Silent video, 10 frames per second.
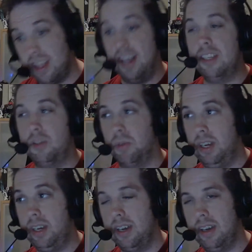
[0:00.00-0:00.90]
the next
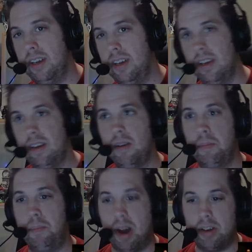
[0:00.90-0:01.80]
week,
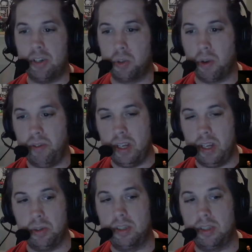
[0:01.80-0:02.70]
Boxer's
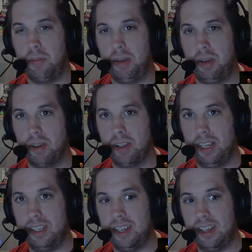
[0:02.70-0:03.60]
Revenge was going to be
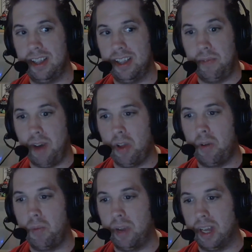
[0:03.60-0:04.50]
released the following
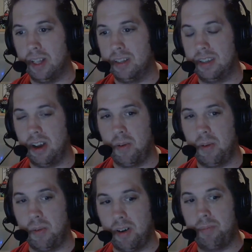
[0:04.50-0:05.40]
weekend. So
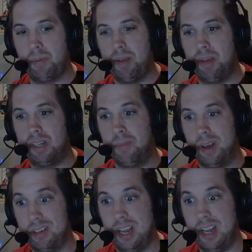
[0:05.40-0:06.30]
we're pretty much
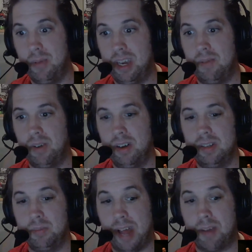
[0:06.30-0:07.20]
Mother's Day weekend
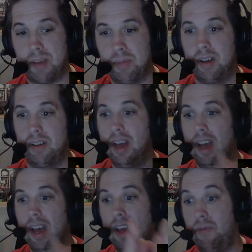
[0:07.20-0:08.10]
was Black Metal.
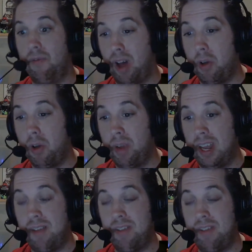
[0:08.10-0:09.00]
Following
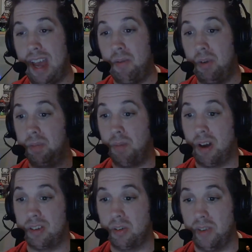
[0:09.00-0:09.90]
weekend after that was
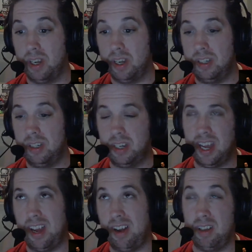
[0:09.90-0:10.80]
Boxer's Revenge,
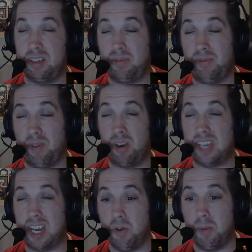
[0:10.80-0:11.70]
as far as
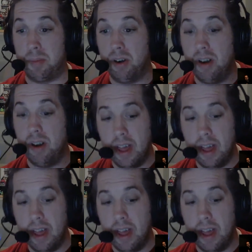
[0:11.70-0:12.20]
I can remember.